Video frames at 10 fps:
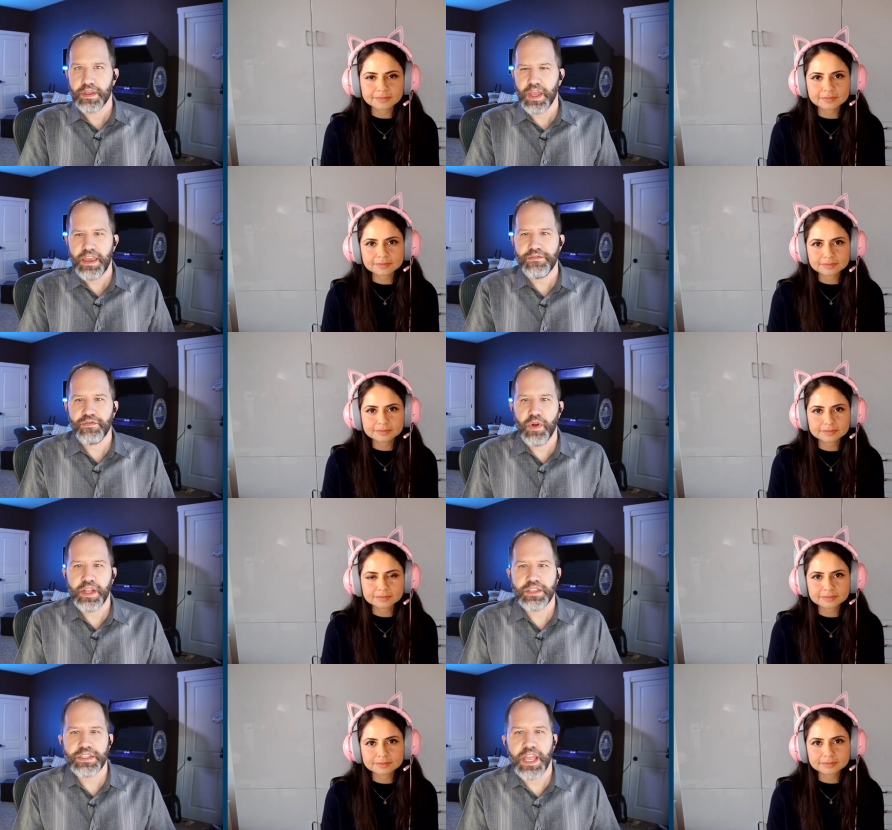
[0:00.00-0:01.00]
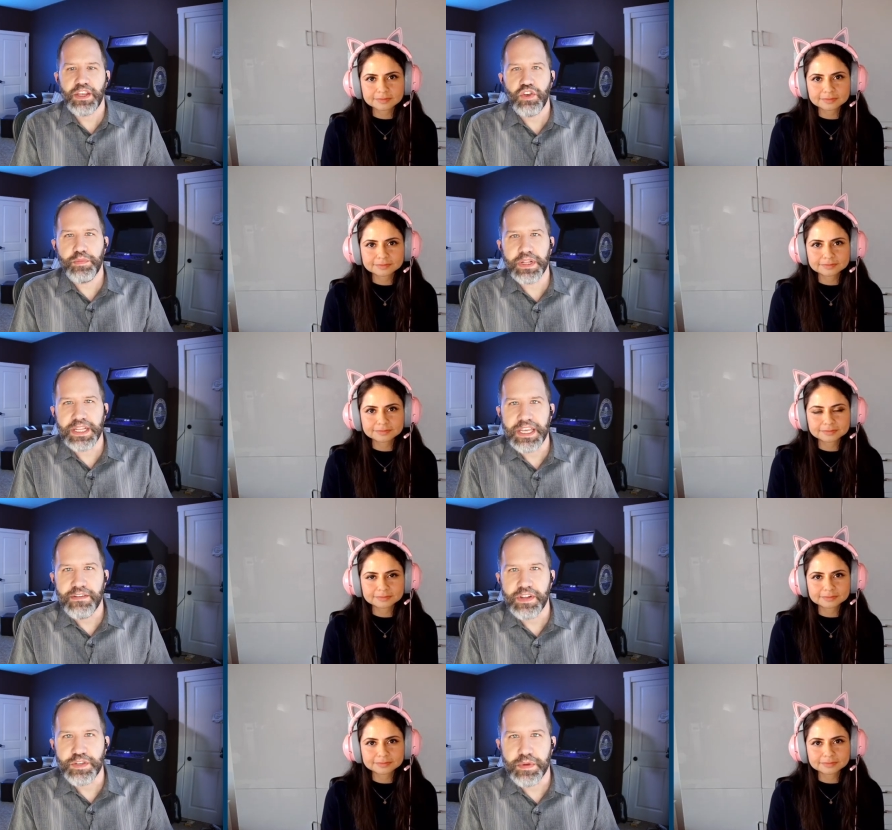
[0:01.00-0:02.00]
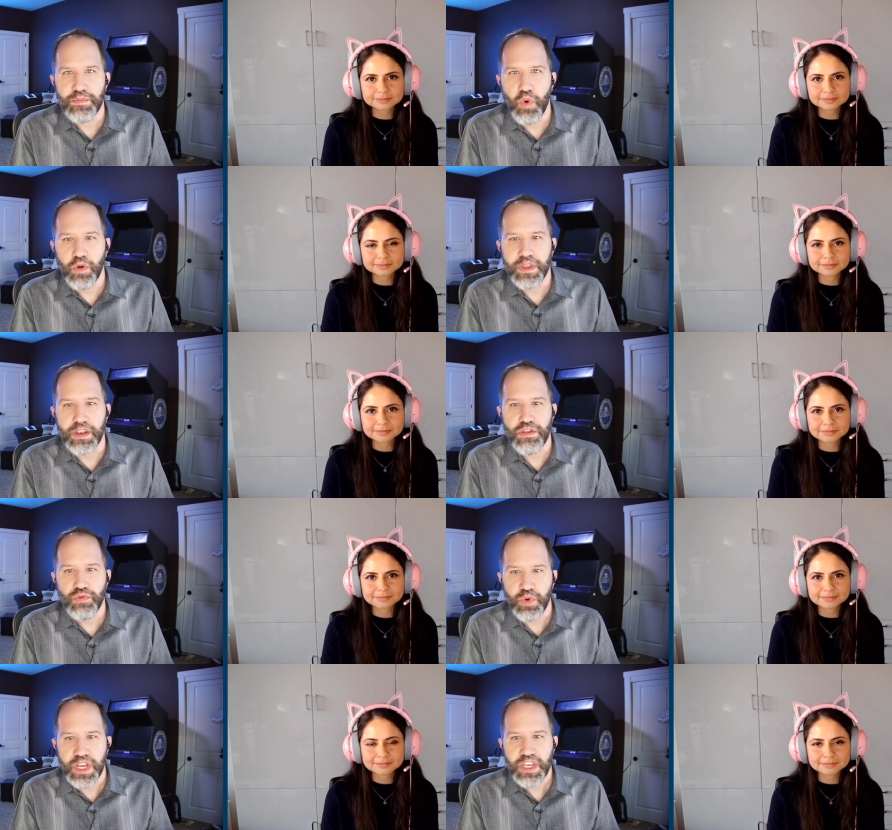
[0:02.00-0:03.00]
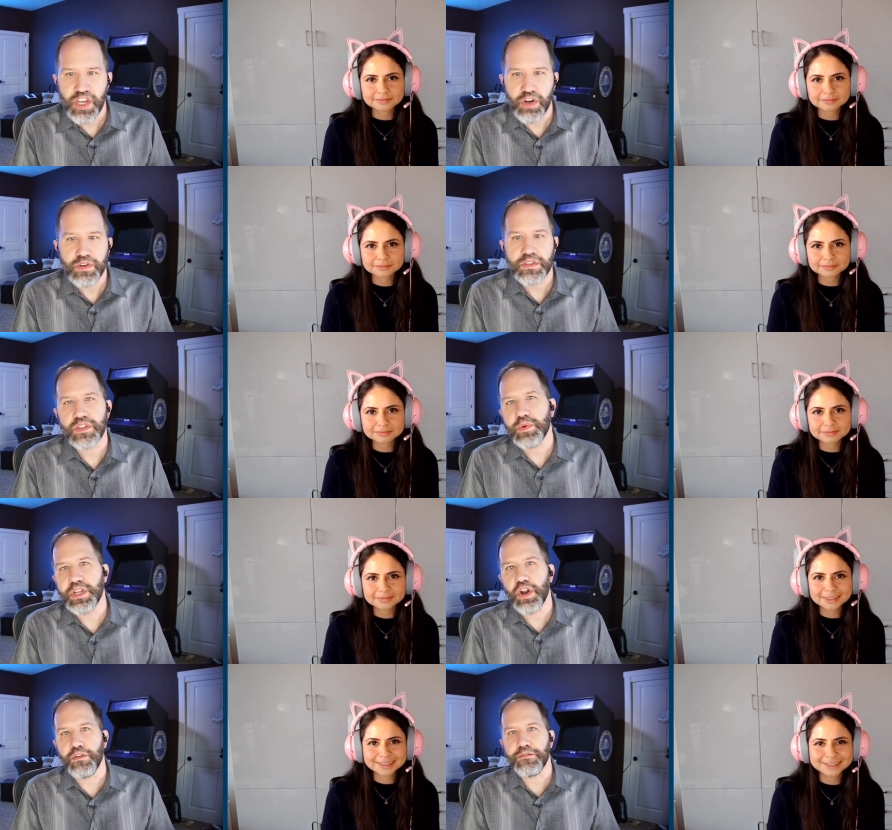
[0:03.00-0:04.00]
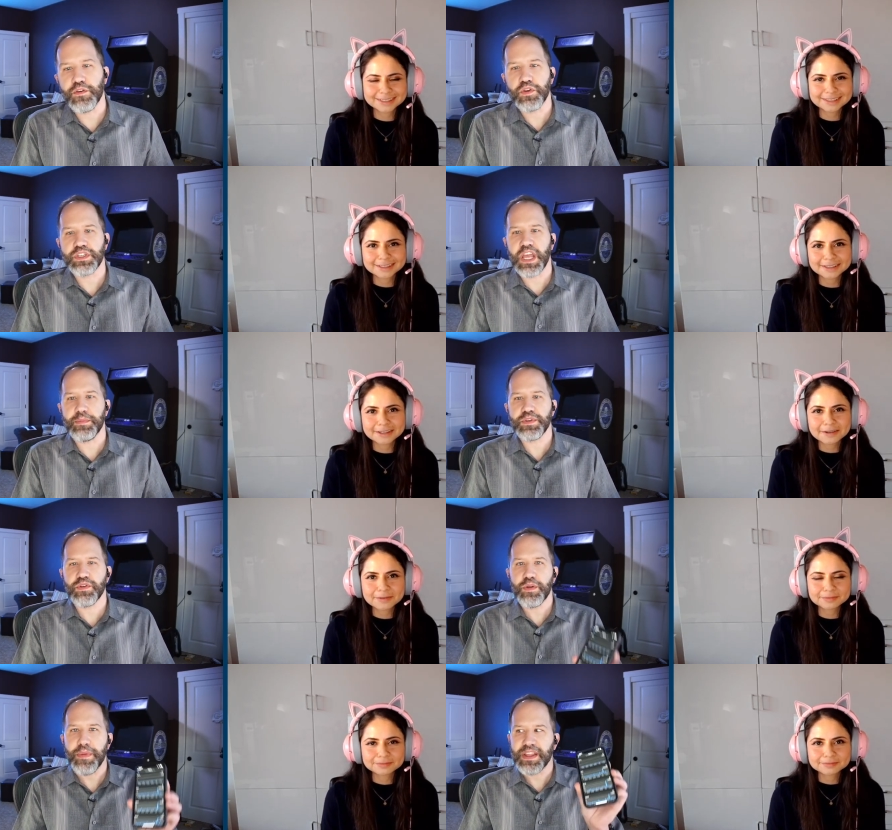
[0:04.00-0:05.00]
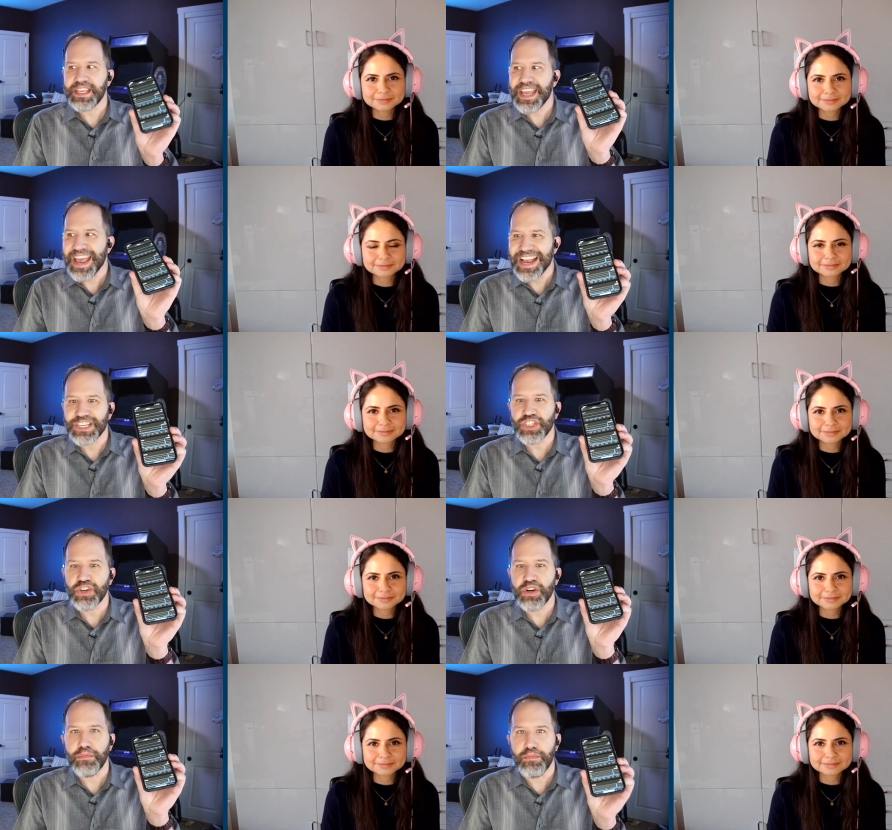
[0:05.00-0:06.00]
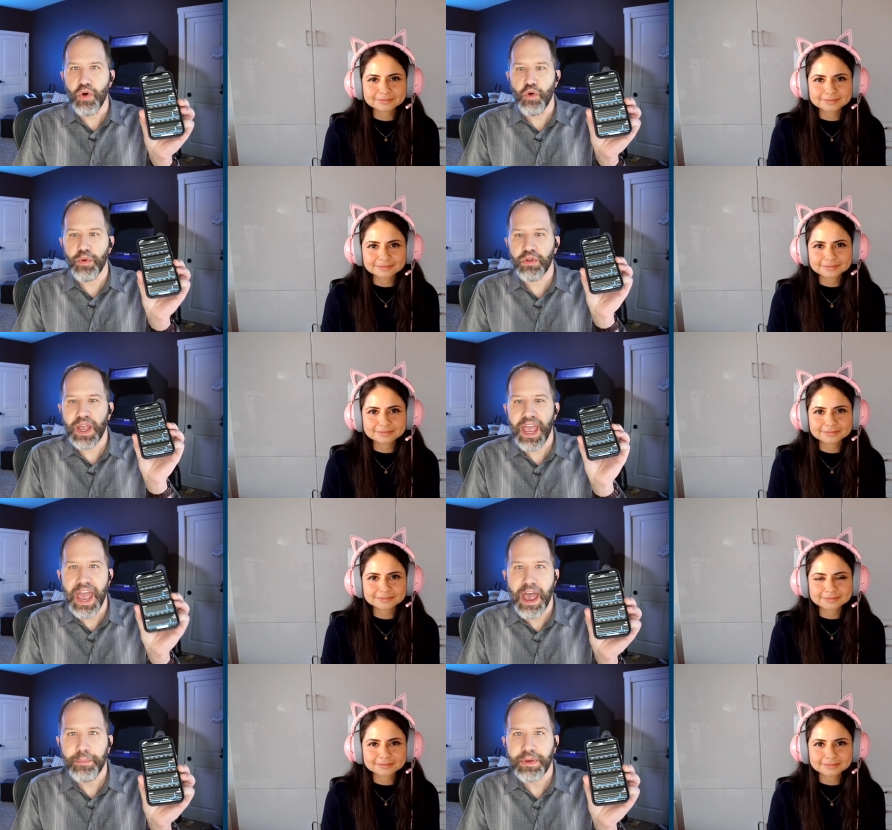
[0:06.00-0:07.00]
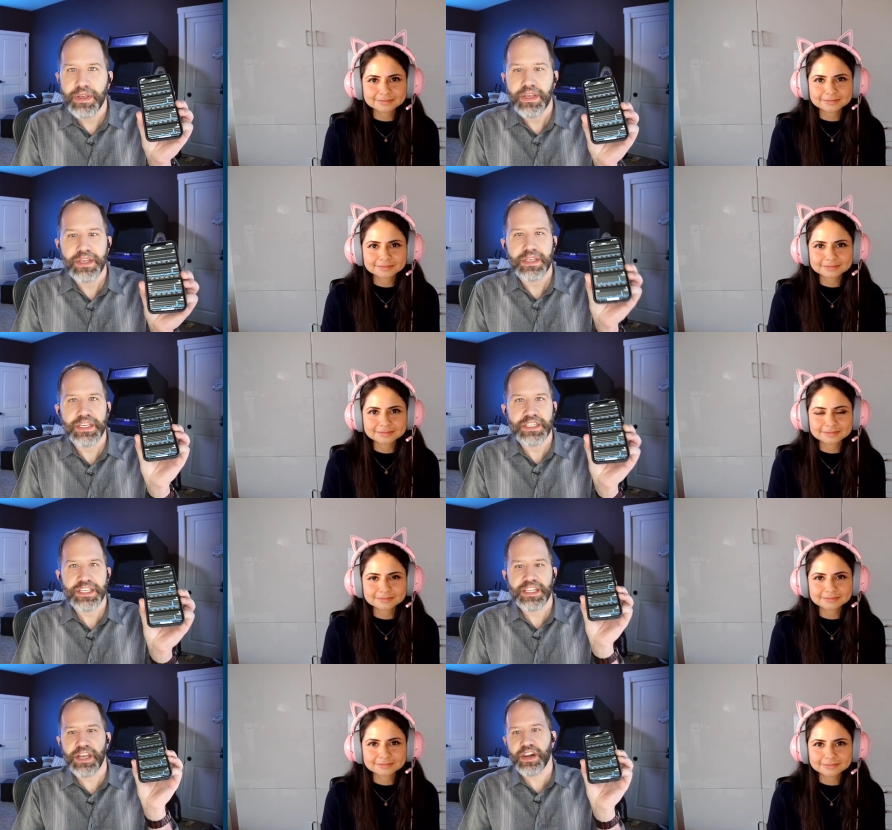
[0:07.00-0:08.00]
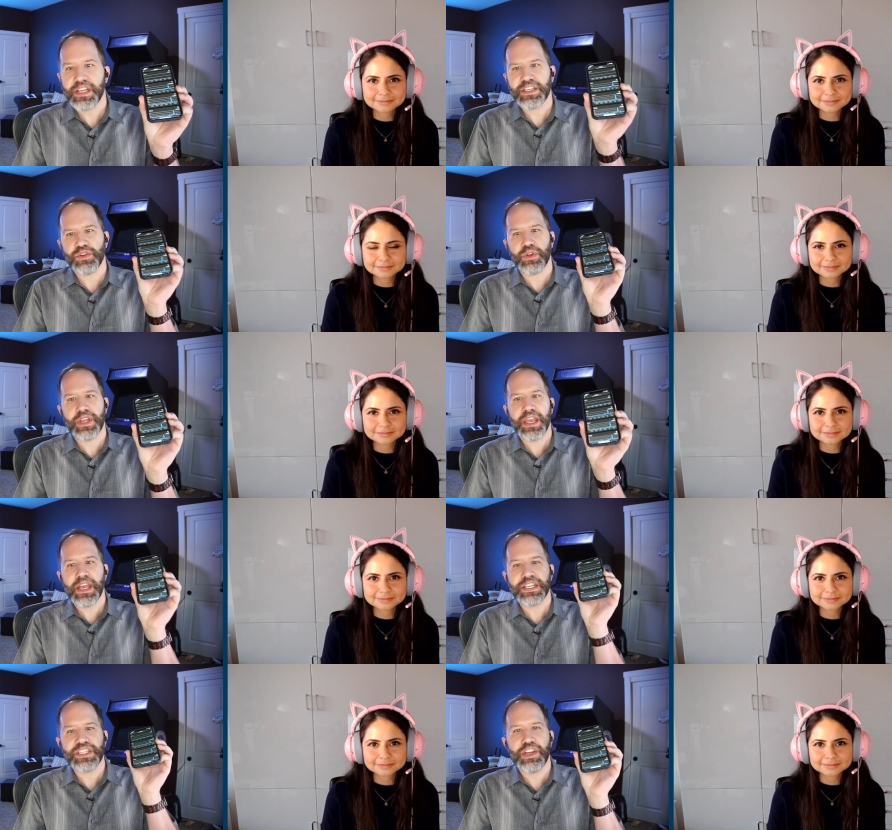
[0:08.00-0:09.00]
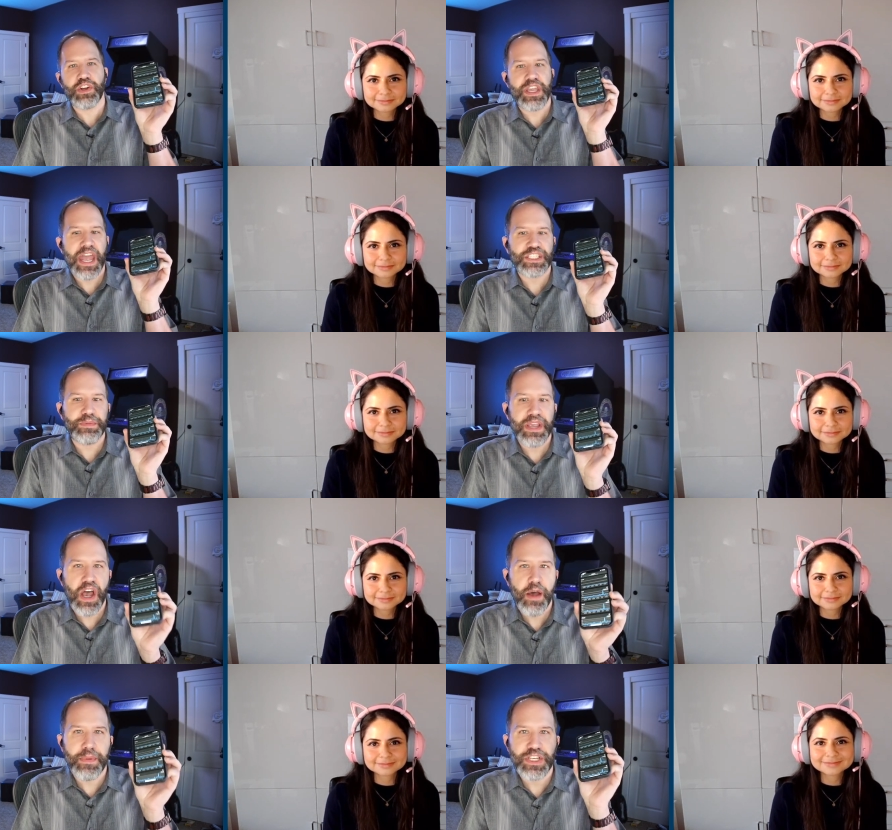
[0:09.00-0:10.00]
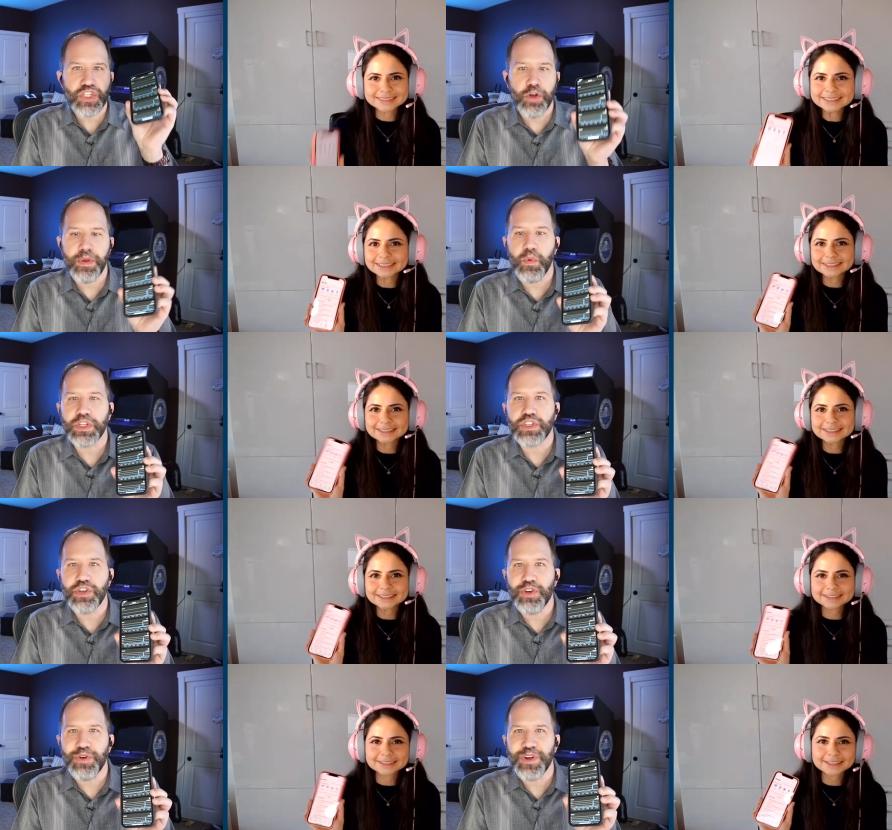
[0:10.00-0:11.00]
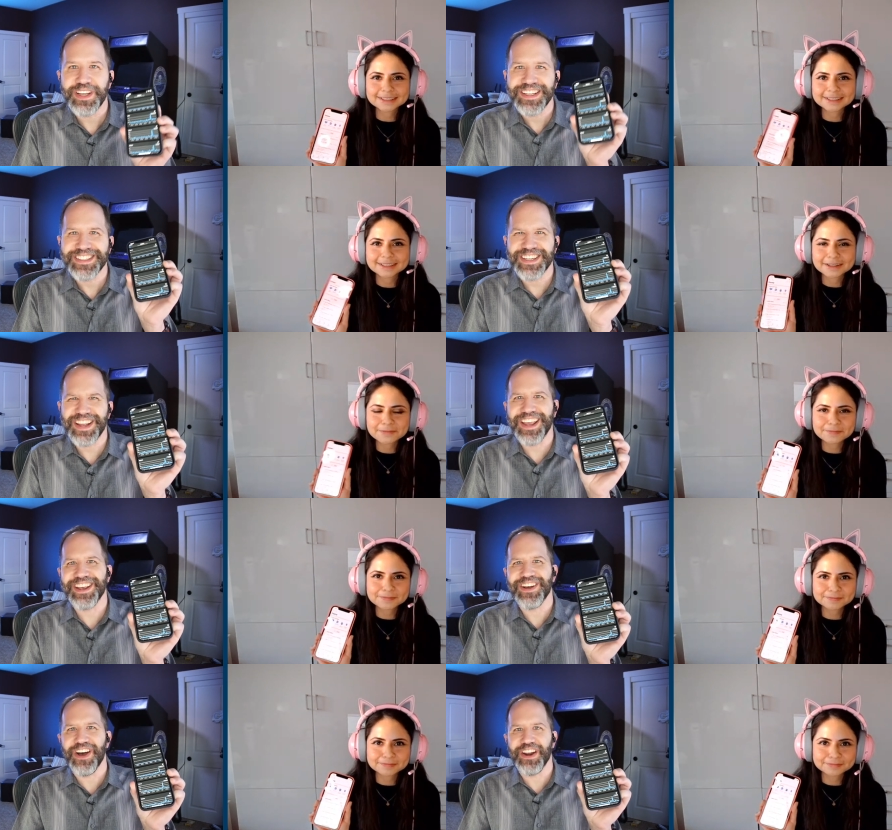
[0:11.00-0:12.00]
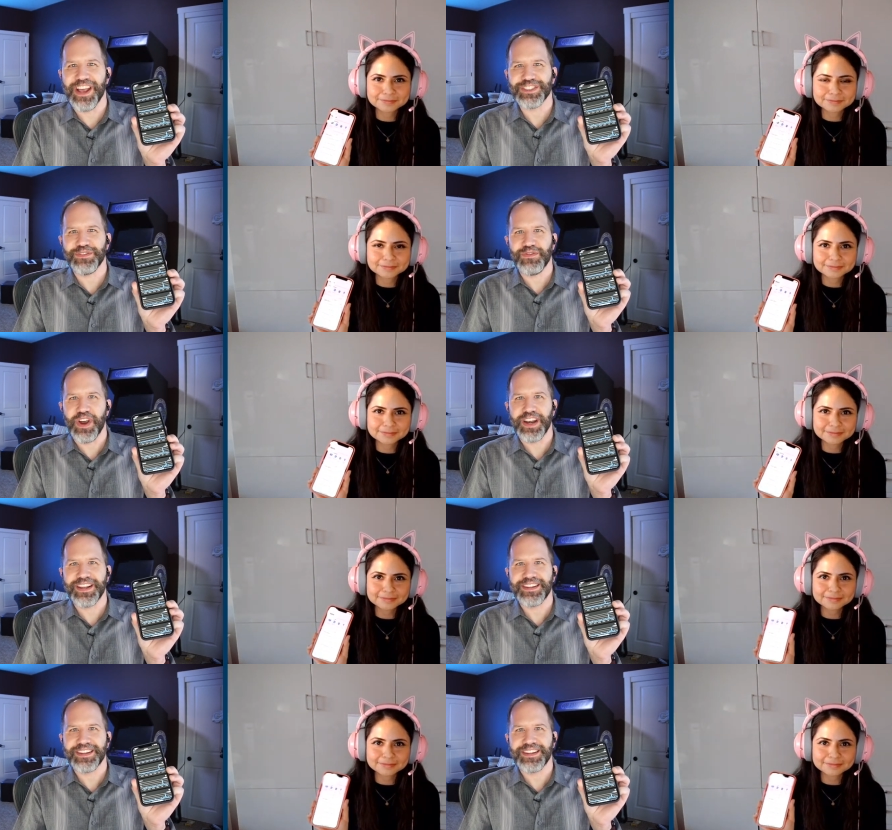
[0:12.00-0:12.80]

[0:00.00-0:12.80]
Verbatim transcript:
Speaker 1: Hey friends, can you believe it has been more than three years since we did our first episode about the Azure Mobile App? Ilse Terrazas Ortega is here to catch me up and show me what's new today on Azure Friday.